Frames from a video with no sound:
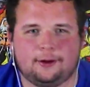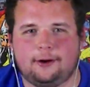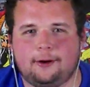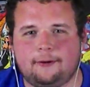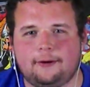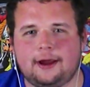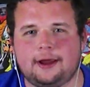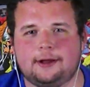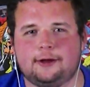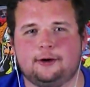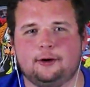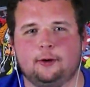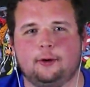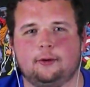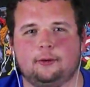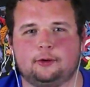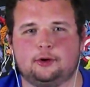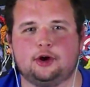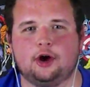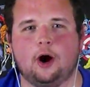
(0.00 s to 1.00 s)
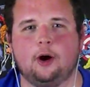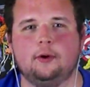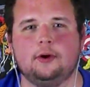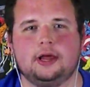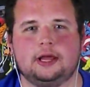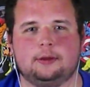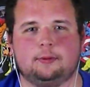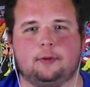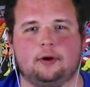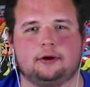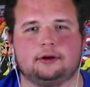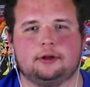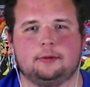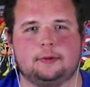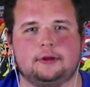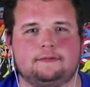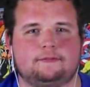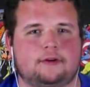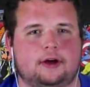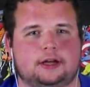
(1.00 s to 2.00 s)
All right, cool. Cody, where can
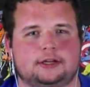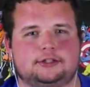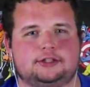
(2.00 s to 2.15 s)
we find